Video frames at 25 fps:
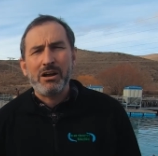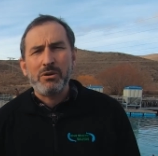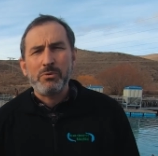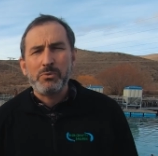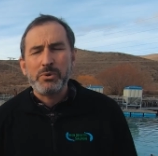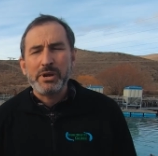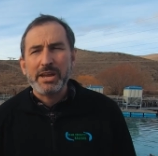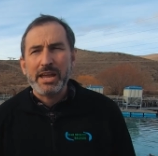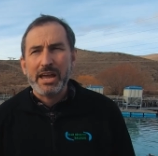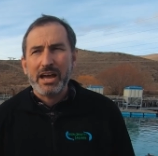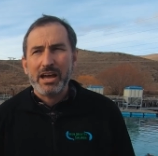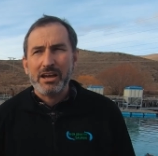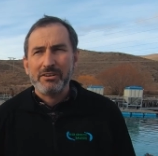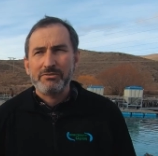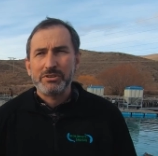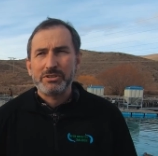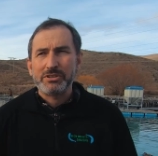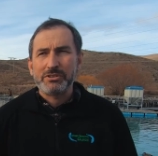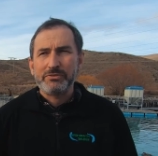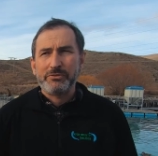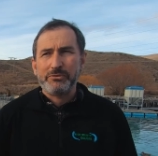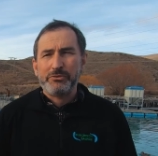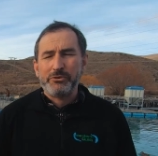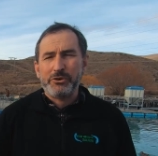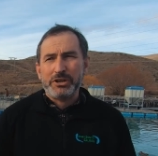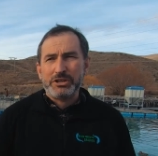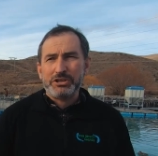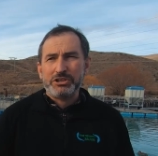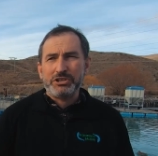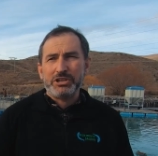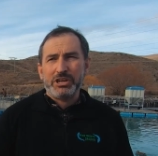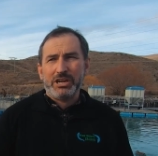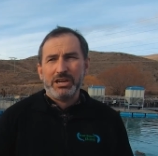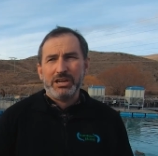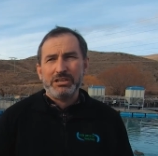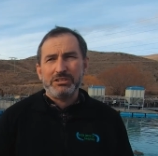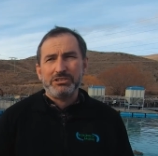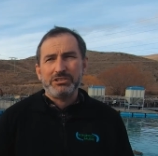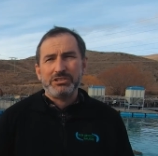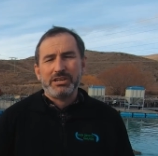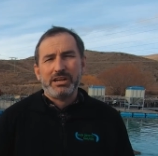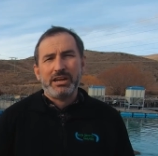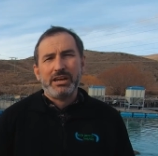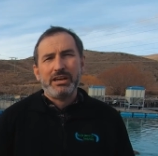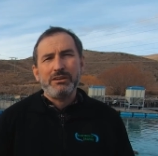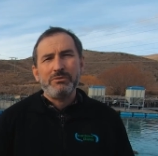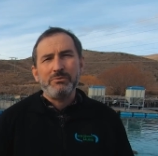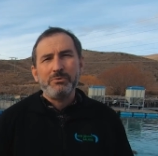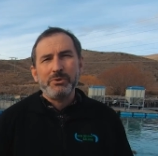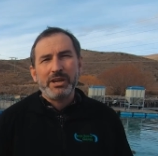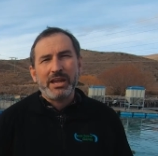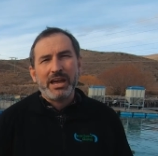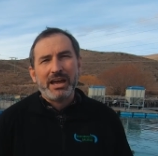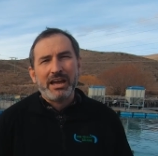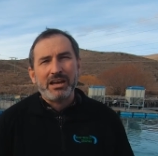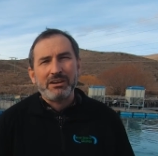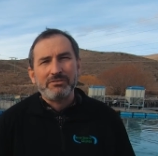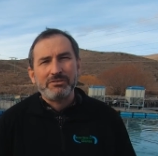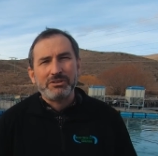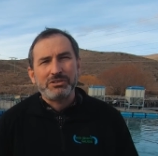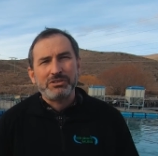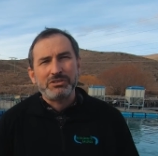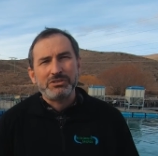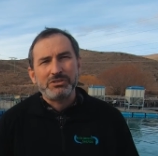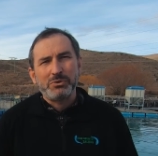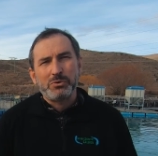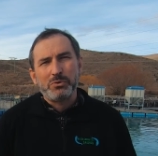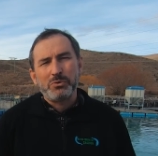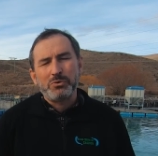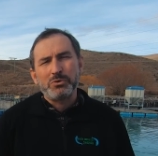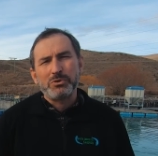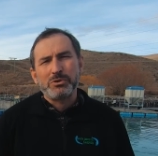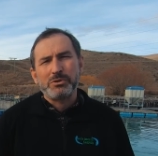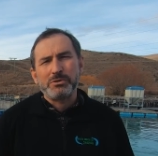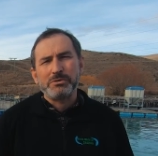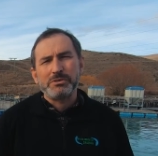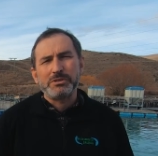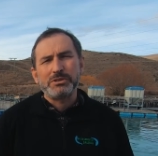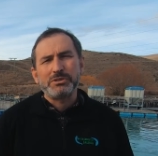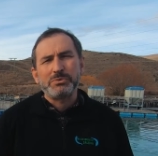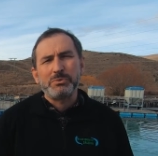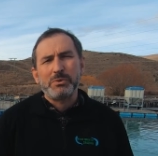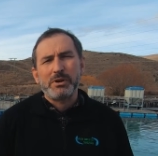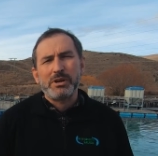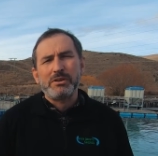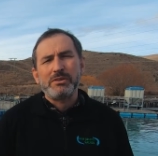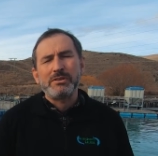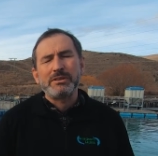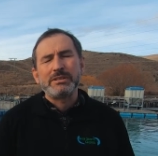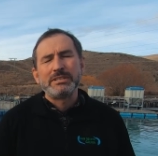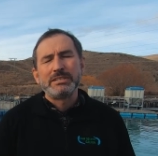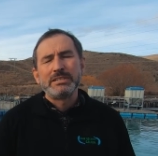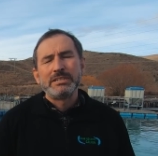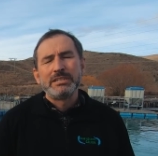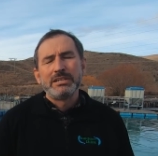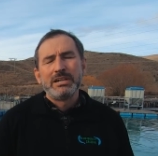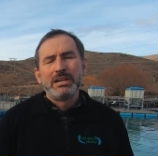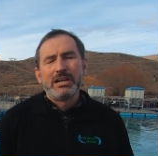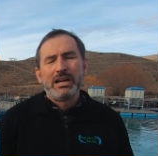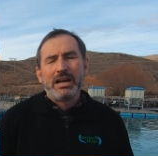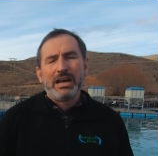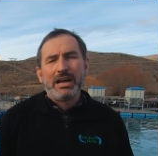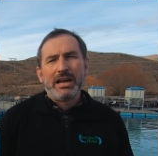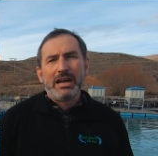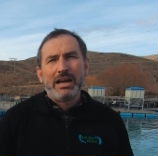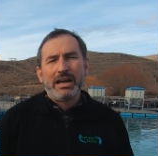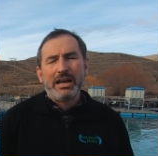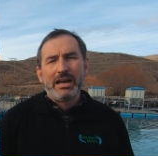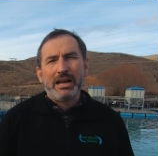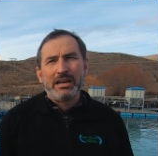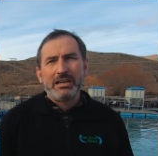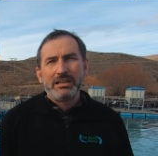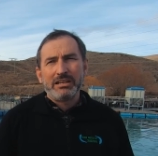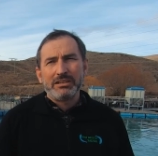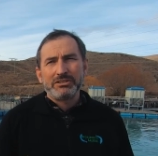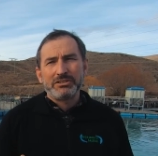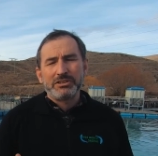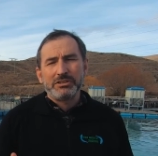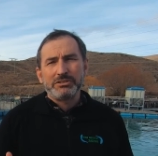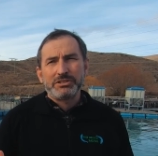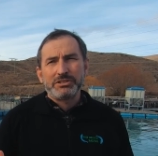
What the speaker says: We harvest fresh each day. We harvest to order as well. And so